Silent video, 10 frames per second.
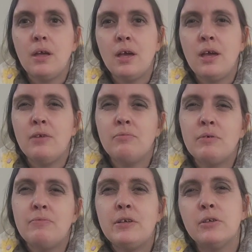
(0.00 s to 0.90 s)
It
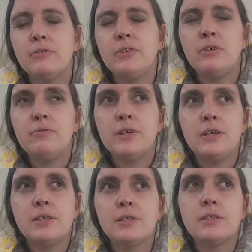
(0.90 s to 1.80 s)
revealed a few
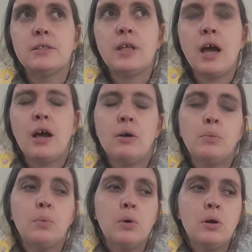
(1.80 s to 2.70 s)
things that
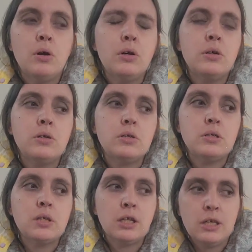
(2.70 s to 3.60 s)
were
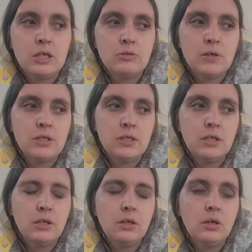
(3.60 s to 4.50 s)
slightly interesting.